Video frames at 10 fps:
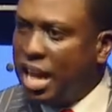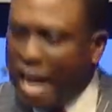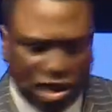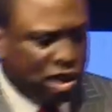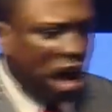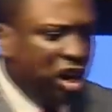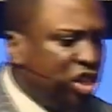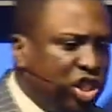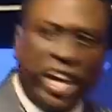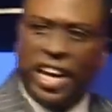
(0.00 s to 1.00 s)
And God is
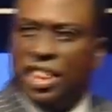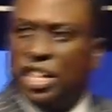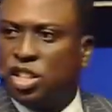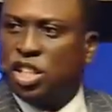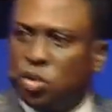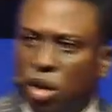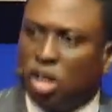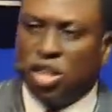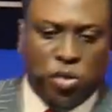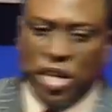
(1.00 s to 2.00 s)
saying this. This is what God
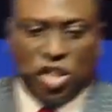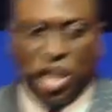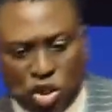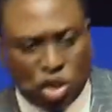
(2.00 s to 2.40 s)
is really saying to